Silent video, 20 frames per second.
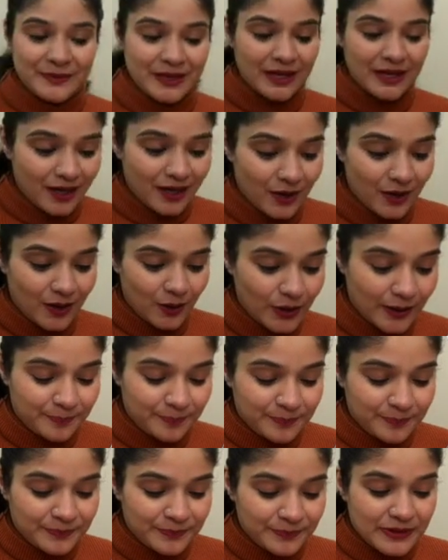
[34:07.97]
Okay,
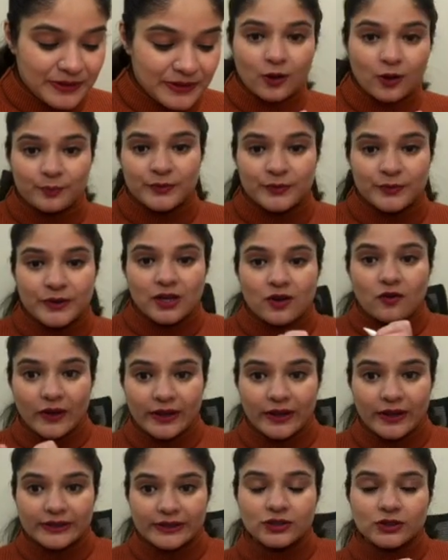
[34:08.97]
now
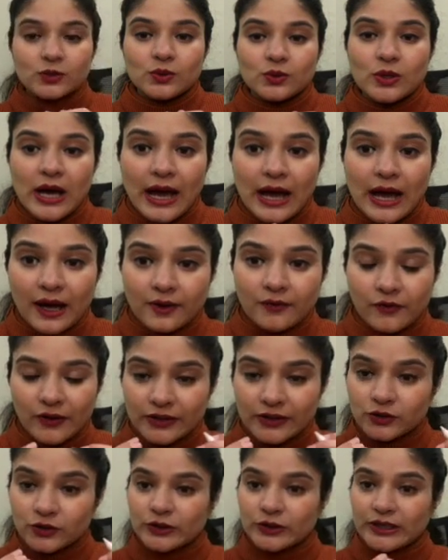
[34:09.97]
once you can